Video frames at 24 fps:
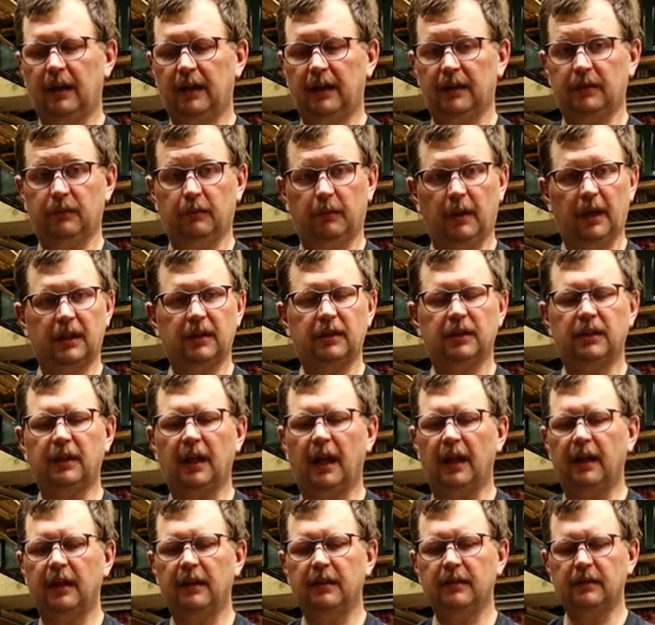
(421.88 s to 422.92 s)
I guess wedge
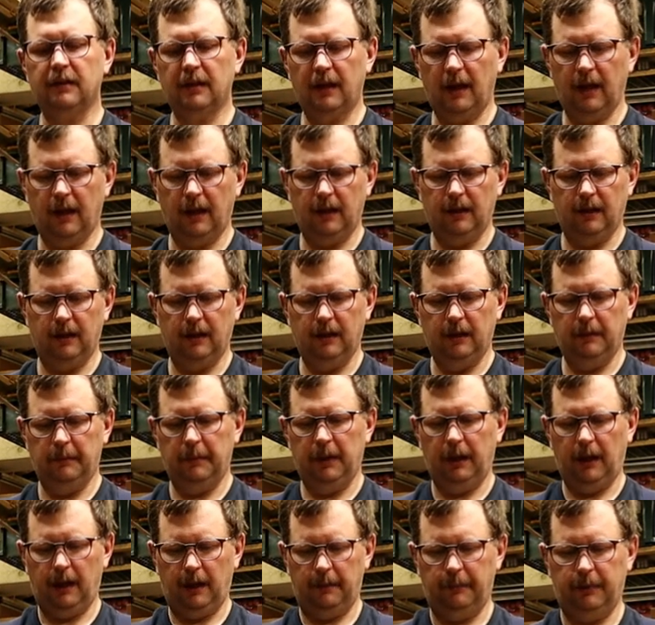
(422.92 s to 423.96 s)
tenons and in the
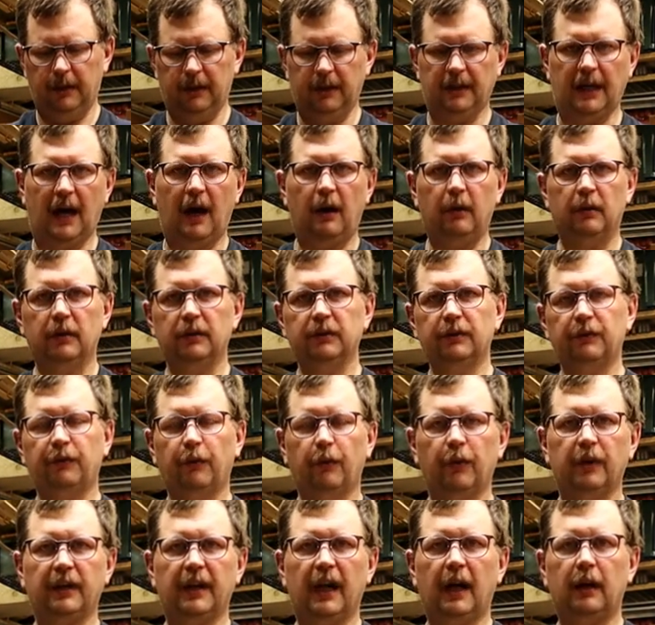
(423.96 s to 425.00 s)
middle I put dowels,
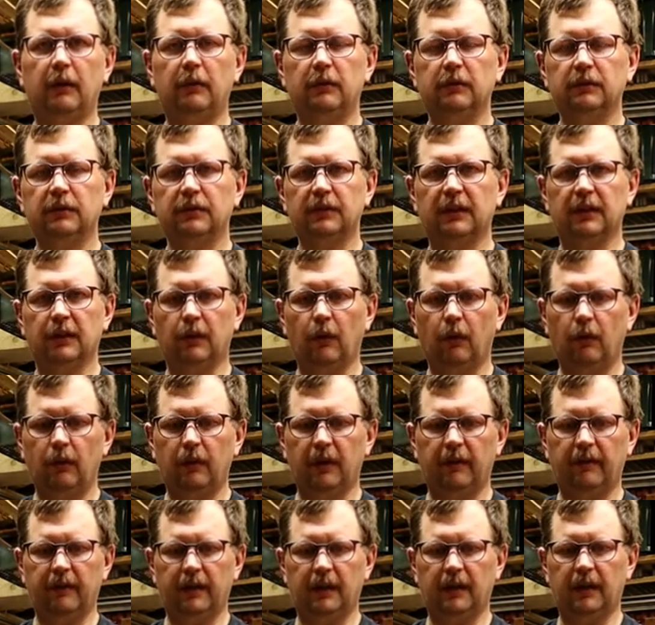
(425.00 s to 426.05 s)
four dowels to
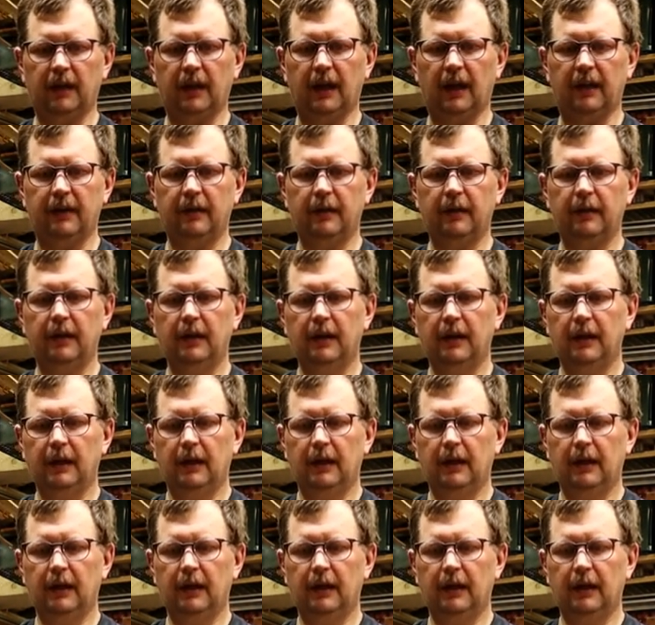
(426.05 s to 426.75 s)
hold everything together.